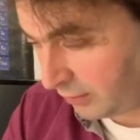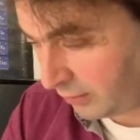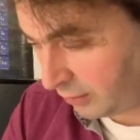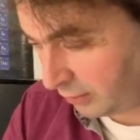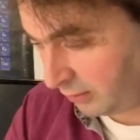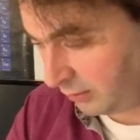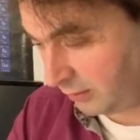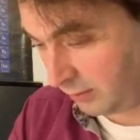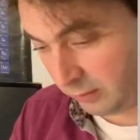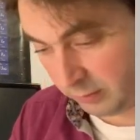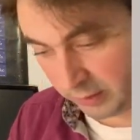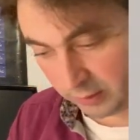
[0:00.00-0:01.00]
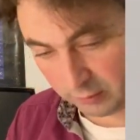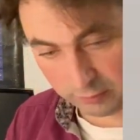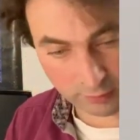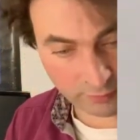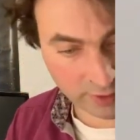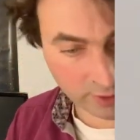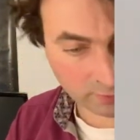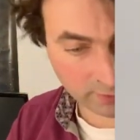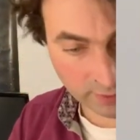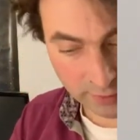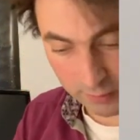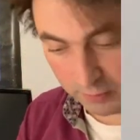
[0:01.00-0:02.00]
So 1 over v
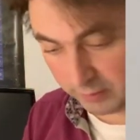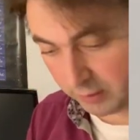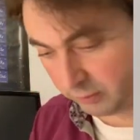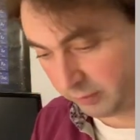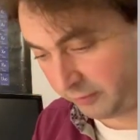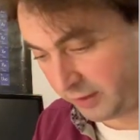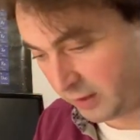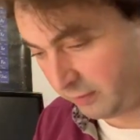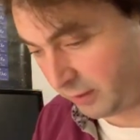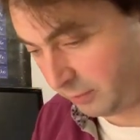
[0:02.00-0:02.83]
squared times 1 over v squared